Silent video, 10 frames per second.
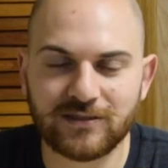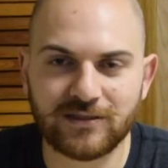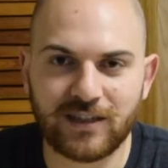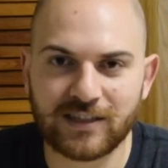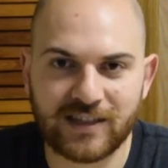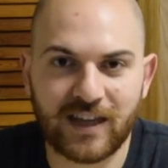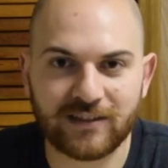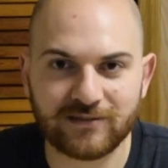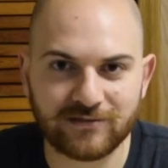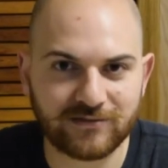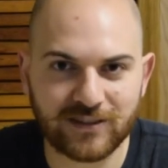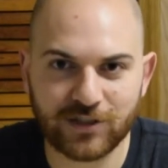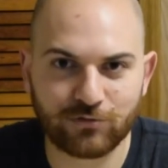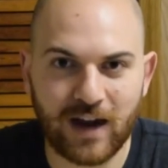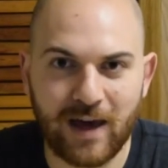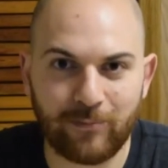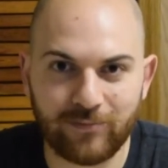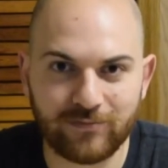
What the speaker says: that's it. That's a wrap.